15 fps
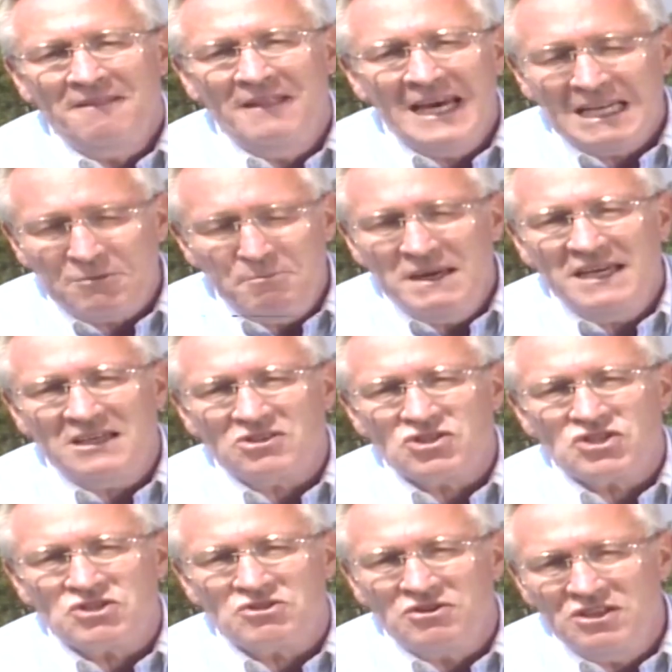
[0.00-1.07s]
That
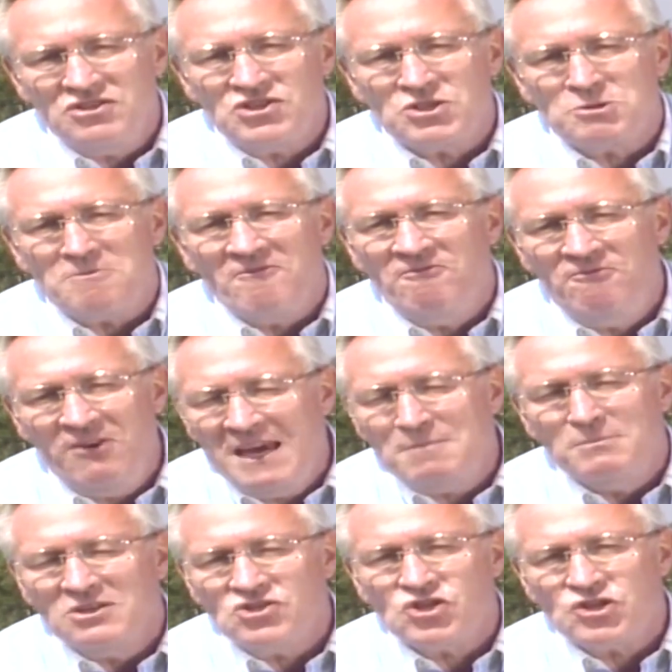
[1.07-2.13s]
makes this
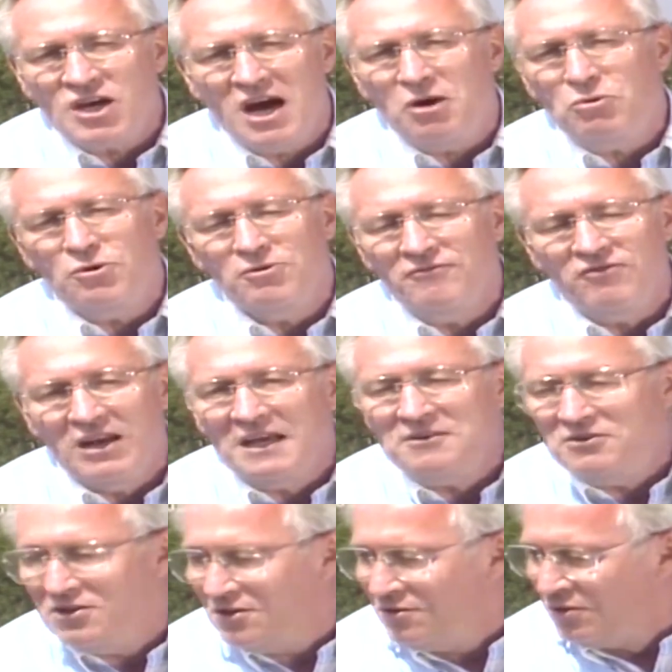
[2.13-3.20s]
famous Tower of
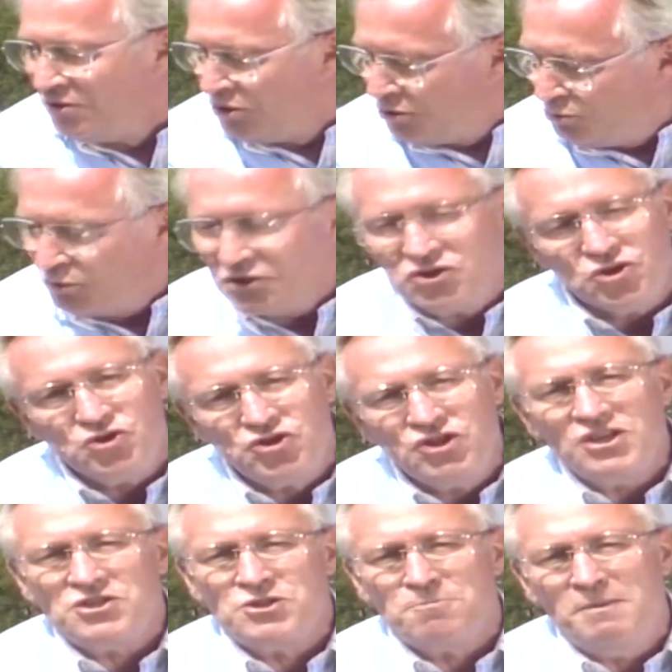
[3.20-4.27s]
London, which is
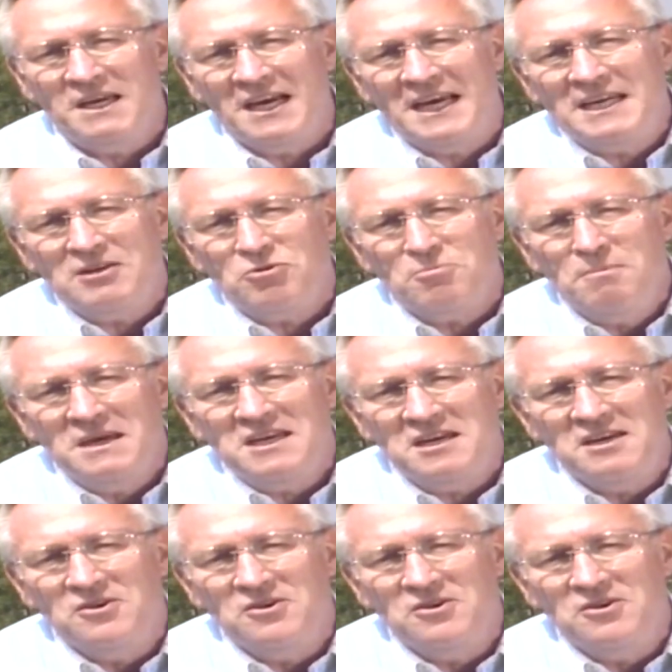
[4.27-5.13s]
just behind me